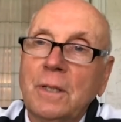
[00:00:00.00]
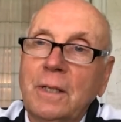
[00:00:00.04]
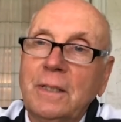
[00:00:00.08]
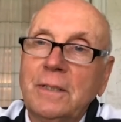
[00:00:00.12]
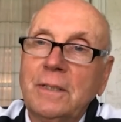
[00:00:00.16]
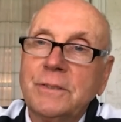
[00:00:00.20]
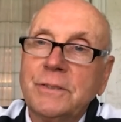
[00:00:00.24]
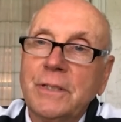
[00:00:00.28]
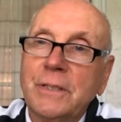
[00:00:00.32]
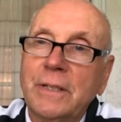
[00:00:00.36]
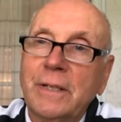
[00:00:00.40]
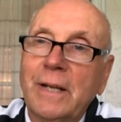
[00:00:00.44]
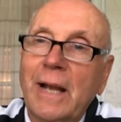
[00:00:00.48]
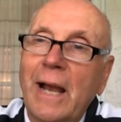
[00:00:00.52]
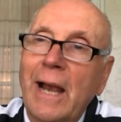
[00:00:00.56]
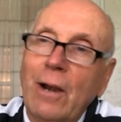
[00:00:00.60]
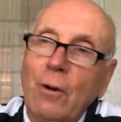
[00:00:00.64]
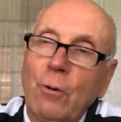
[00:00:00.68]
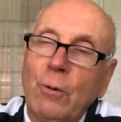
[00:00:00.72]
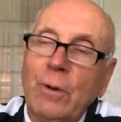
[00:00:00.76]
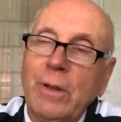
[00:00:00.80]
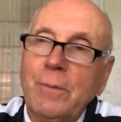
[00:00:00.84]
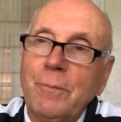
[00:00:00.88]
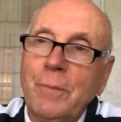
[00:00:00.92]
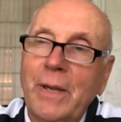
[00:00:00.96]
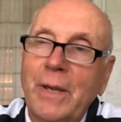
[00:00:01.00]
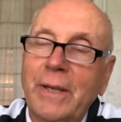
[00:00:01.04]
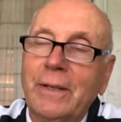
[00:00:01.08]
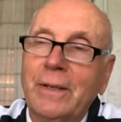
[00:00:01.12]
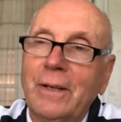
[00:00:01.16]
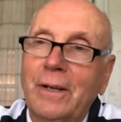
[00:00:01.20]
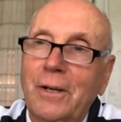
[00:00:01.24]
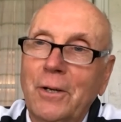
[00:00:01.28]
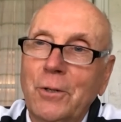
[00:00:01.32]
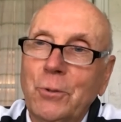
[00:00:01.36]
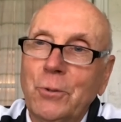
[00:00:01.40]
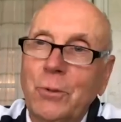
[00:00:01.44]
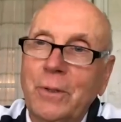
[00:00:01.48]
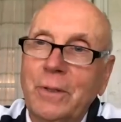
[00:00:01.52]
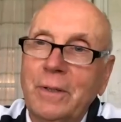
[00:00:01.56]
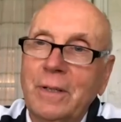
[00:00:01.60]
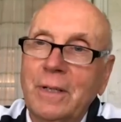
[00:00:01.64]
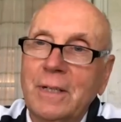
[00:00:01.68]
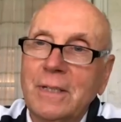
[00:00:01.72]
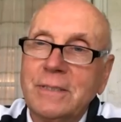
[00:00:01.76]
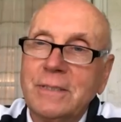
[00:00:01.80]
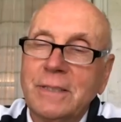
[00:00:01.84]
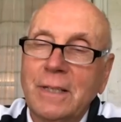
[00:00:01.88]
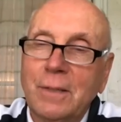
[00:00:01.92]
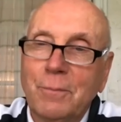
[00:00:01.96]
He said, "I already make 100," and
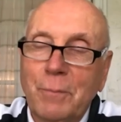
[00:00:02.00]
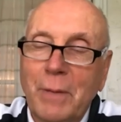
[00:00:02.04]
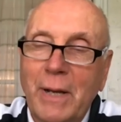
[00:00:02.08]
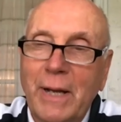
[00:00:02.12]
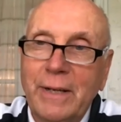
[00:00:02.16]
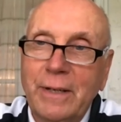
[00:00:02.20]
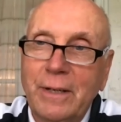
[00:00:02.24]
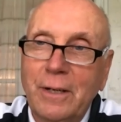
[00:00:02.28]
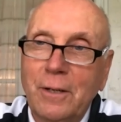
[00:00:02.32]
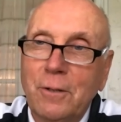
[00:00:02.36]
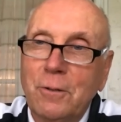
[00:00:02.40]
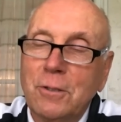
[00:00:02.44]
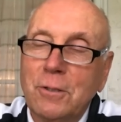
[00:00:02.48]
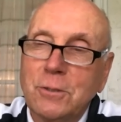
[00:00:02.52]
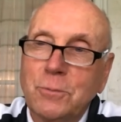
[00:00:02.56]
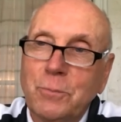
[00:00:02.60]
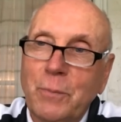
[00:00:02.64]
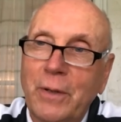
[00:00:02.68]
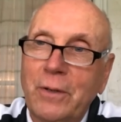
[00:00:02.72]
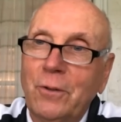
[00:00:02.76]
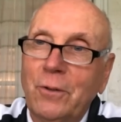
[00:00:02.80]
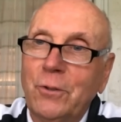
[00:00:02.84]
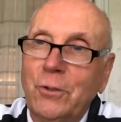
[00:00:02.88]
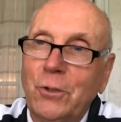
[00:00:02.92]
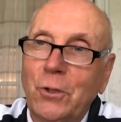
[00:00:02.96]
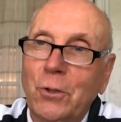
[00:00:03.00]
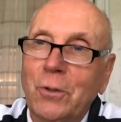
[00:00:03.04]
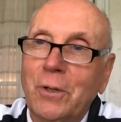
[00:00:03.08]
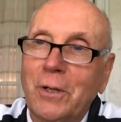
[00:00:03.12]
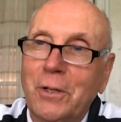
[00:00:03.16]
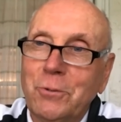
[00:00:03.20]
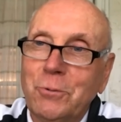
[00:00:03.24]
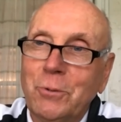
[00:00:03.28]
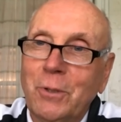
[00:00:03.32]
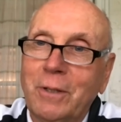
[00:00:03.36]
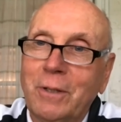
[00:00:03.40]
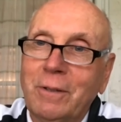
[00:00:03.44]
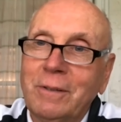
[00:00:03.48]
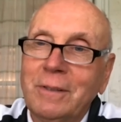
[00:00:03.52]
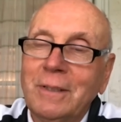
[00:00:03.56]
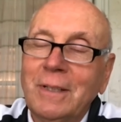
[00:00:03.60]
I said, "My 100 is better than your 100.